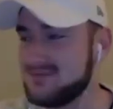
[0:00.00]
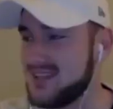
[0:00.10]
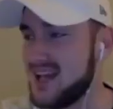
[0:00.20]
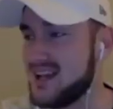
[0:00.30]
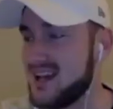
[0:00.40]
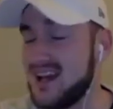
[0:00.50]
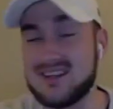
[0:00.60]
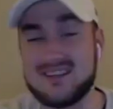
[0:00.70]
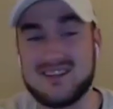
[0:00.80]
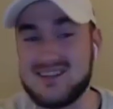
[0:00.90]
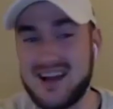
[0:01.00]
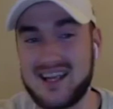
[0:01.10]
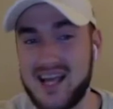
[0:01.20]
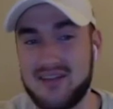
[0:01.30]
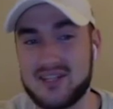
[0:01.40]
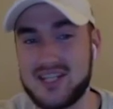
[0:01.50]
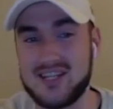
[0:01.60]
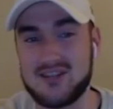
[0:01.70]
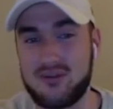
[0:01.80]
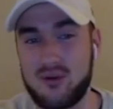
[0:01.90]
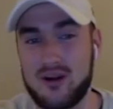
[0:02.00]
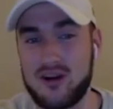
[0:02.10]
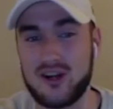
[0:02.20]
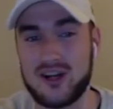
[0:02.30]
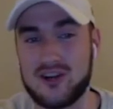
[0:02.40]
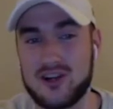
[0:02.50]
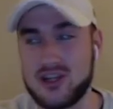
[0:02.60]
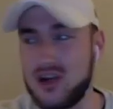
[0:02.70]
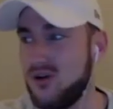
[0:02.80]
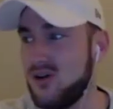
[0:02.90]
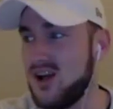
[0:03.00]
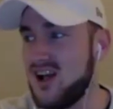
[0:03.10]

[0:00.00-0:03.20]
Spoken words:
And I gave a teaser for it earlier in the show,